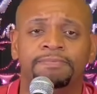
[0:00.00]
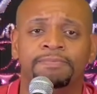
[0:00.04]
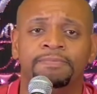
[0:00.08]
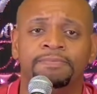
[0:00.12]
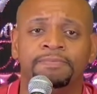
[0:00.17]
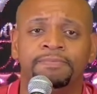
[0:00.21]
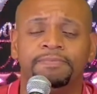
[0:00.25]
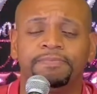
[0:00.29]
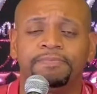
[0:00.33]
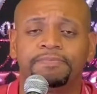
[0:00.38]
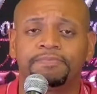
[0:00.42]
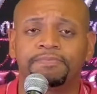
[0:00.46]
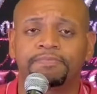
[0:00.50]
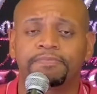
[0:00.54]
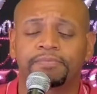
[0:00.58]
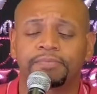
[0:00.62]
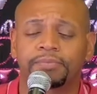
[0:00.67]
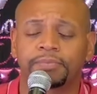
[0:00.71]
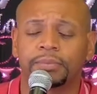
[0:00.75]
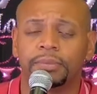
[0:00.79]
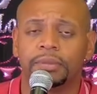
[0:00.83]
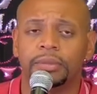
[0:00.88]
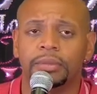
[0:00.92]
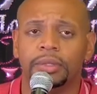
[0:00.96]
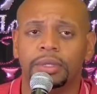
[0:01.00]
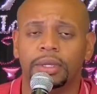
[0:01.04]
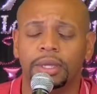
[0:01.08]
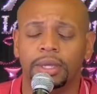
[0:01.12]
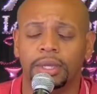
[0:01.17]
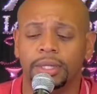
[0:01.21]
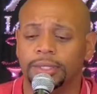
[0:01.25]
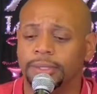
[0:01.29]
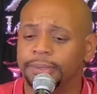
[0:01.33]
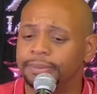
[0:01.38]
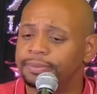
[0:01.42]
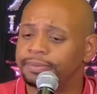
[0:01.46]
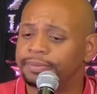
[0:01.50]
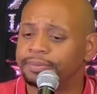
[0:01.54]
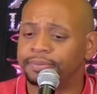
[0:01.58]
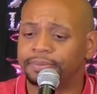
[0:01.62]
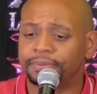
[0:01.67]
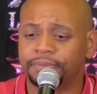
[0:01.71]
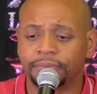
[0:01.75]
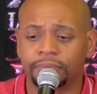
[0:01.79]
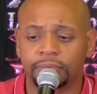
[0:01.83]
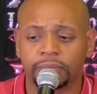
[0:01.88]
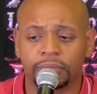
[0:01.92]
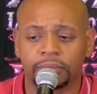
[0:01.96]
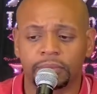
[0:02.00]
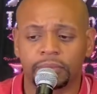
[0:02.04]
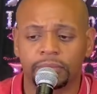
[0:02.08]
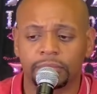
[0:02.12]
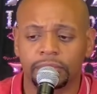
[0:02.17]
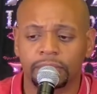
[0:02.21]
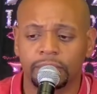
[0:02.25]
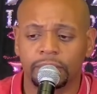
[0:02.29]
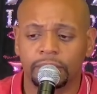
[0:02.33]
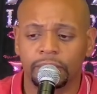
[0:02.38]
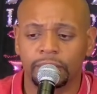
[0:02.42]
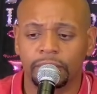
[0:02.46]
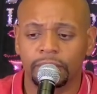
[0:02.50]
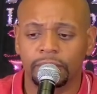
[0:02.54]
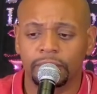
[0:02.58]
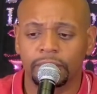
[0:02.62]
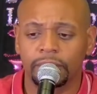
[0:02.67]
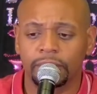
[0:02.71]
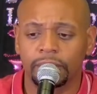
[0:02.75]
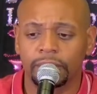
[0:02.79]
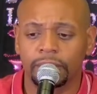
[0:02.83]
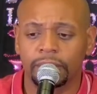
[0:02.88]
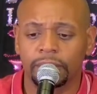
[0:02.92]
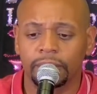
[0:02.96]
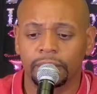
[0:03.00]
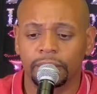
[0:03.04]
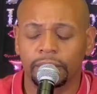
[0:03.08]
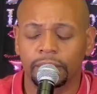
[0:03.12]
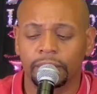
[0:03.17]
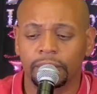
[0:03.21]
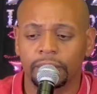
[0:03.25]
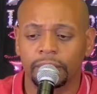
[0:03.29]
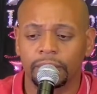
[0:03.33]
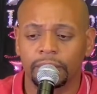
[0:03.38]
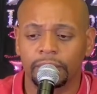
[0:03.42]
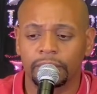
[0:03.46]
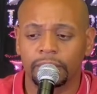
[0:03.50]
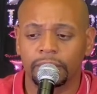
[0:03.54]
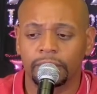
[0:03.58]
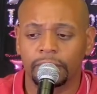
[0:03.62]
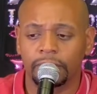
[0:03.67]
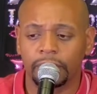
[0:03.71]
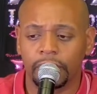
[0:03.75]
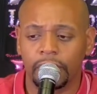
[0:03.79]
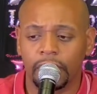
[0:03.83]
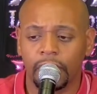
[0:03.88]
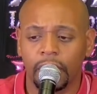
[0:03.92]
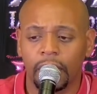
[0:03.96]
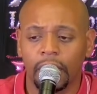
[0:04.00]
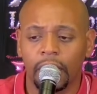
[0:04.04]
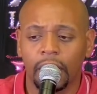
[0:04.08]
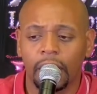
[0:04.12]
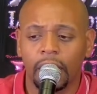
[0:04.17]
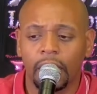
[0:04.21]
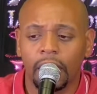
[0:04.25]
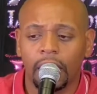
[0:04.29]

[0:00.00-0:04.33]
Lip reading: No one is speaking in this clip.